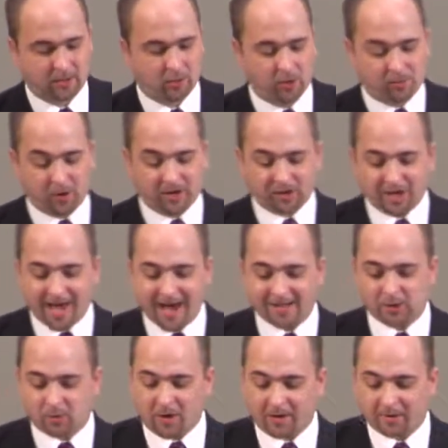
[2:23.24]
We preached
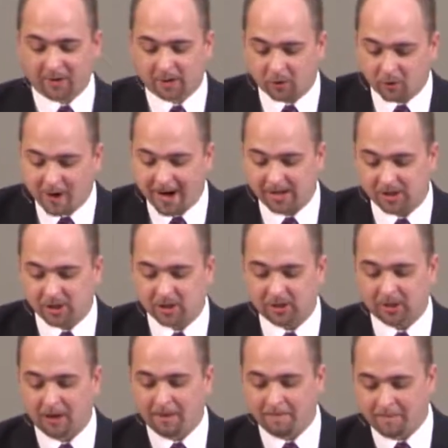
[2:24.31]
last week the
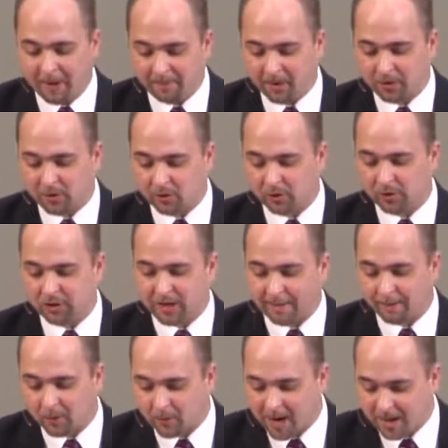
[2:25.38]
courageous biblical
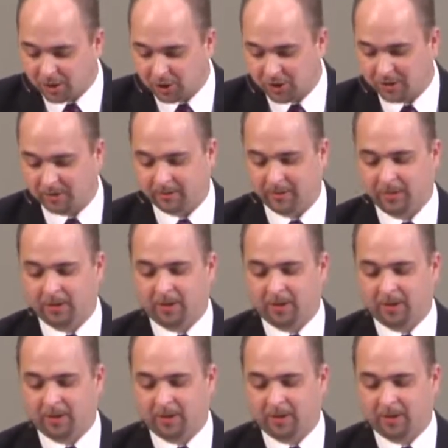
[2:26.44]
separation